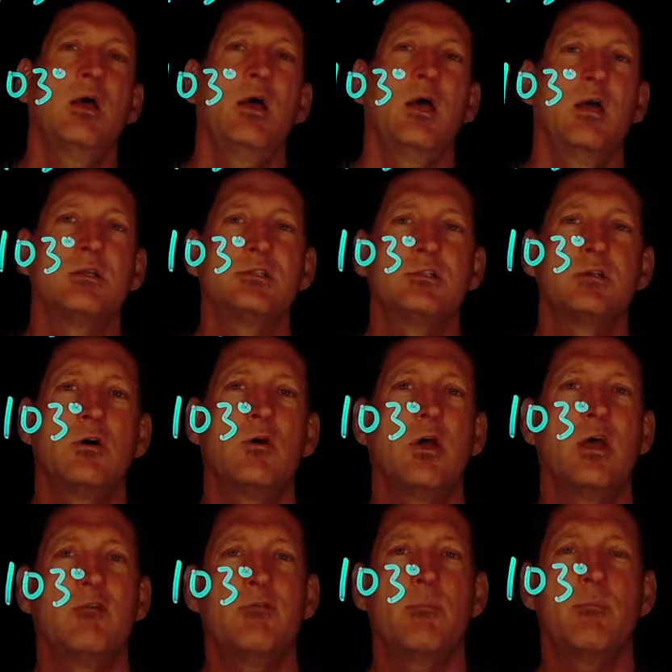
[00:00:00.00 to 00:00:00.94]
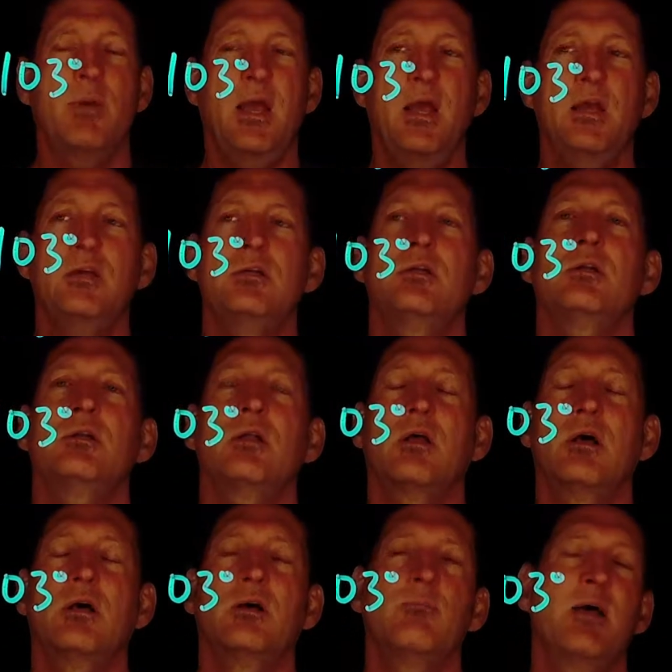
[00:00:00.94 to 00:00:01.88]
And so if a patient
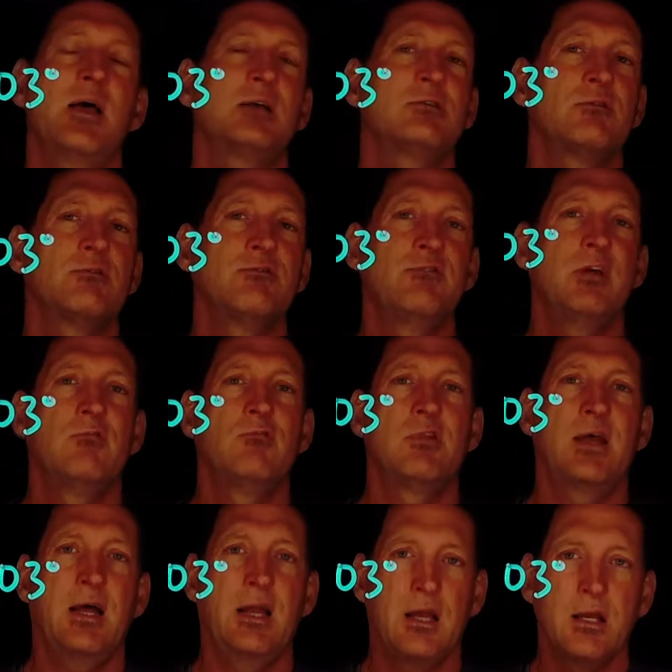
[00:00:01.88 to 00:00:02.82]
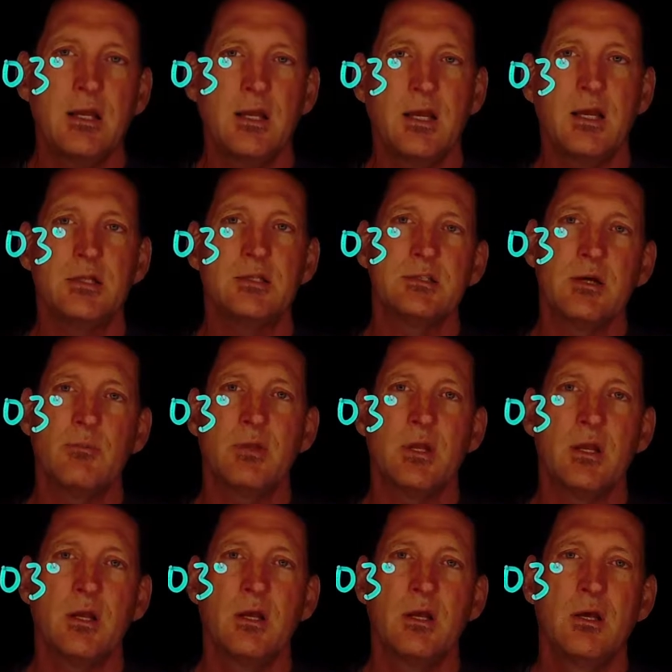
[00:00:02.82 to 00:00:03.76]
has a fever, that indicates
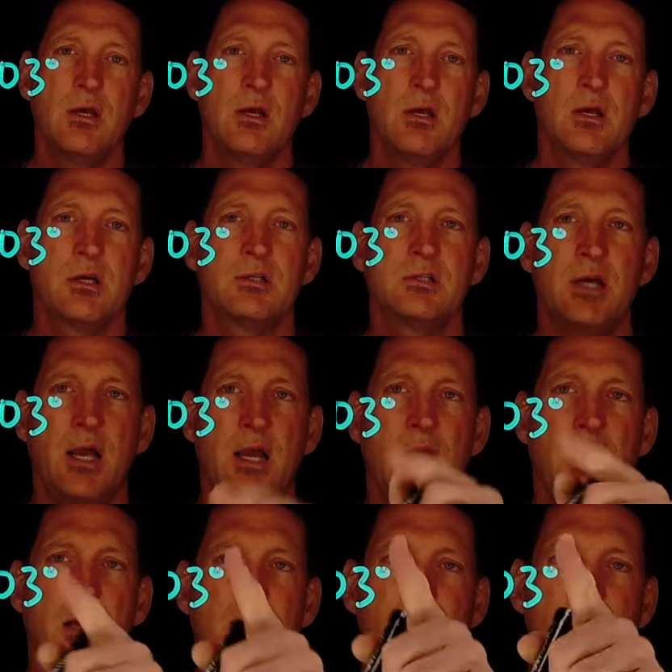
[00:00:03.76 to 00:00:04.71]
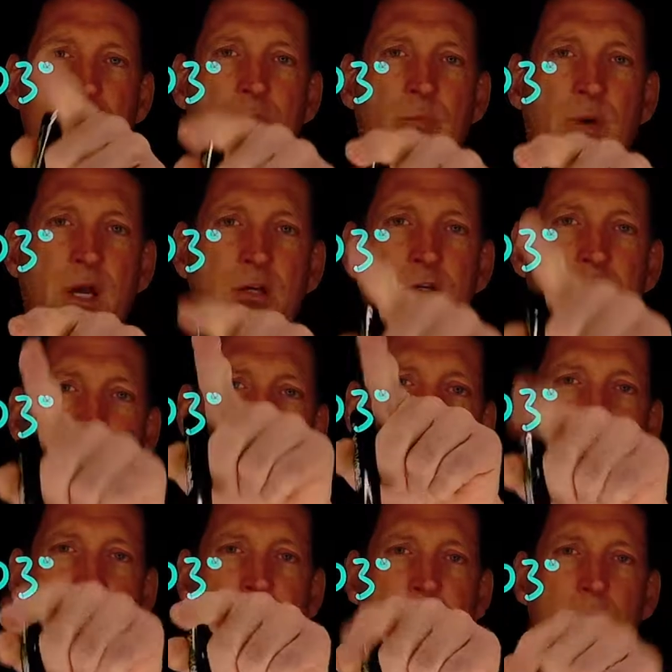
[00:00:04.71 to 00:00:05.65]
something. Because I can have two patients
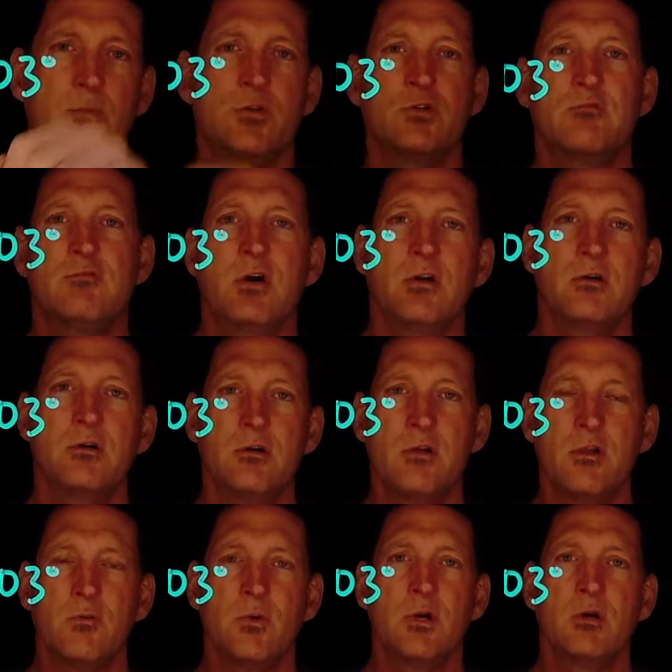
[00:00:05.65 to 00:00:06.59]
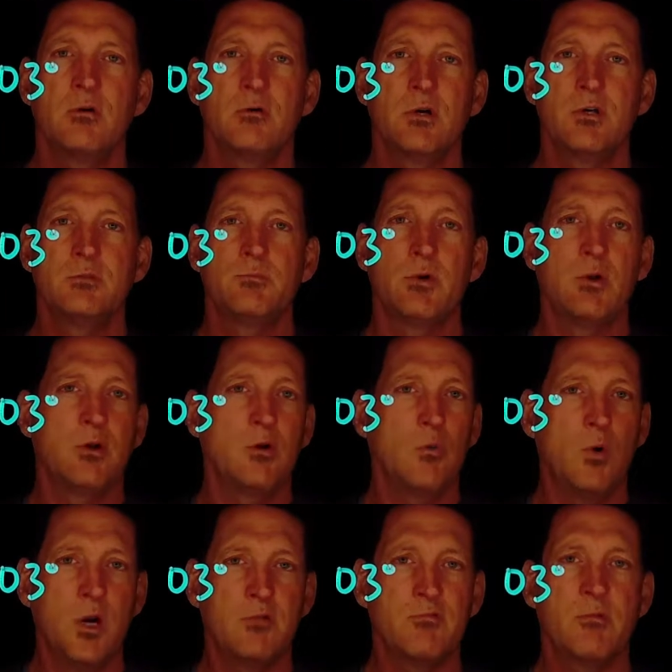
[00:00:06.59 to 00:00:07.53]
with a temperature of 103 degrees, but only
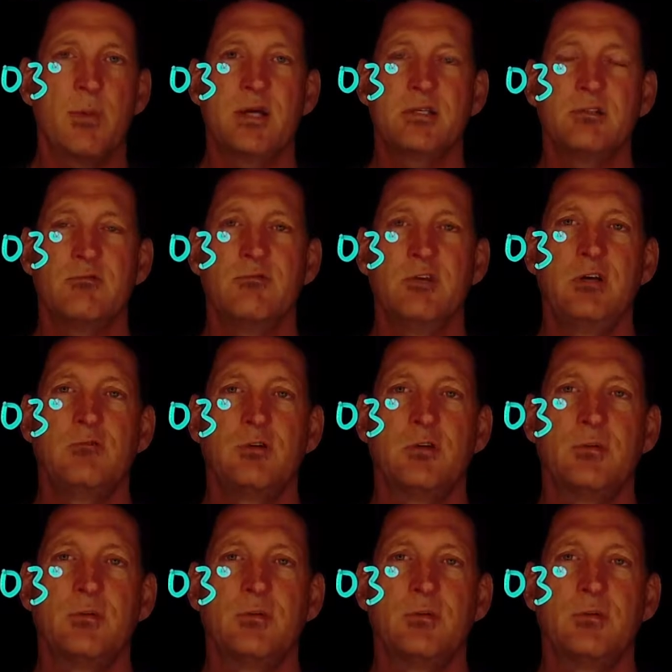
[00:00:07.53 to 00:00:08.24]
one of them has a fever.